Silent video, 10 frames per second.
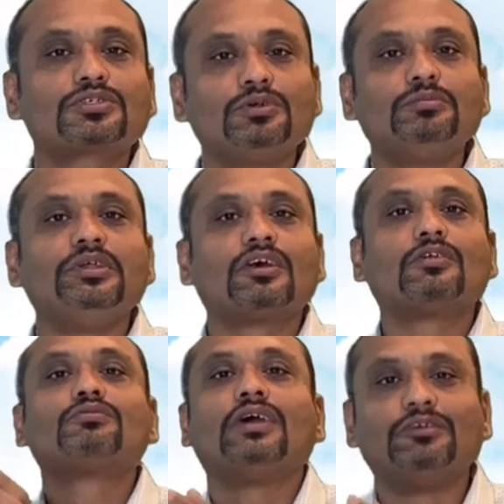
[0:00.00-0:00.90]
could be
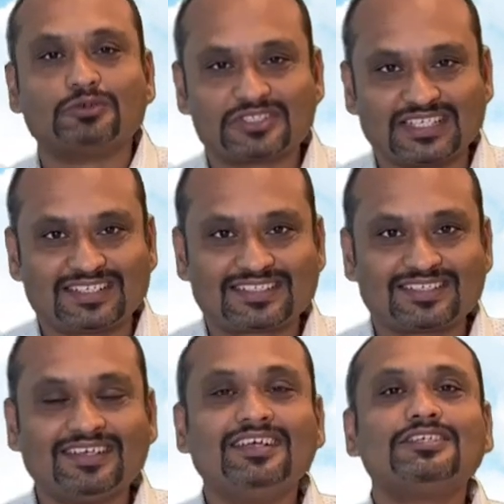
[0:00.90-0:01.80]
around 5 to 6.
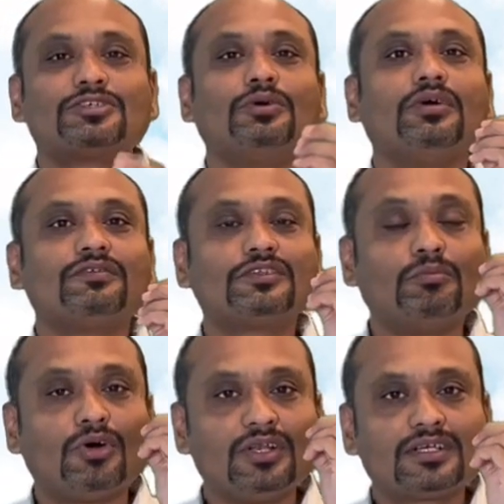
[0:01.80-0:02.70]
So if the
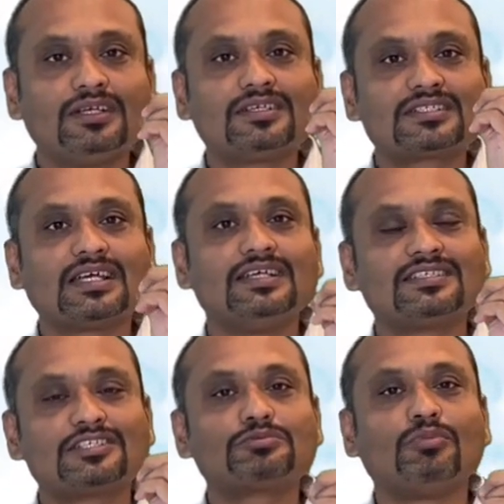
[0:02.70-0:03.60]
molecular size
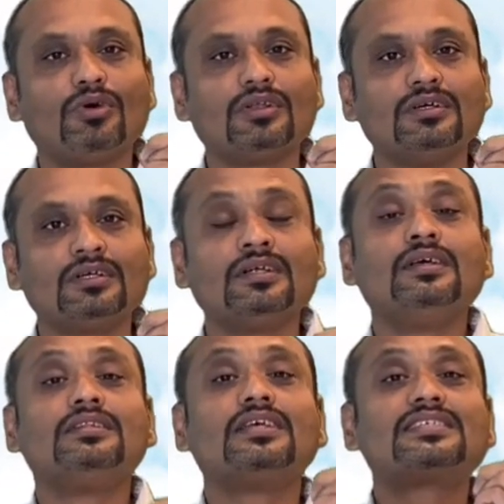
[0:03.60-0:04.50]
is smaller,
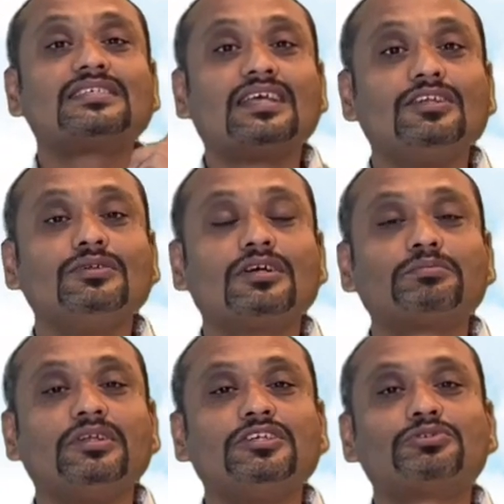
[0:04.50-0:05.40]
the cellular
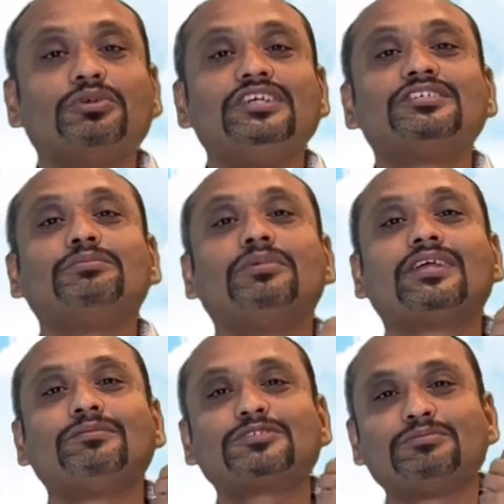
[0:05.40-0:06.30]
penetration
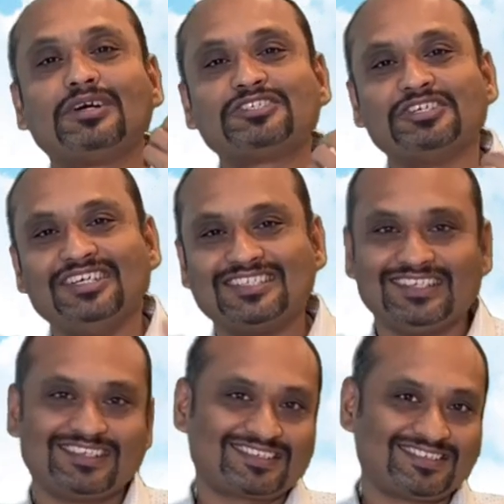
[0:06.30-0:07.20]
becomes much
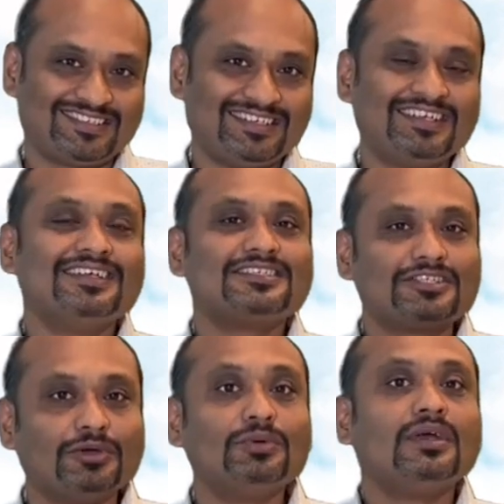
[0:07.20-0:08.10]
easier. So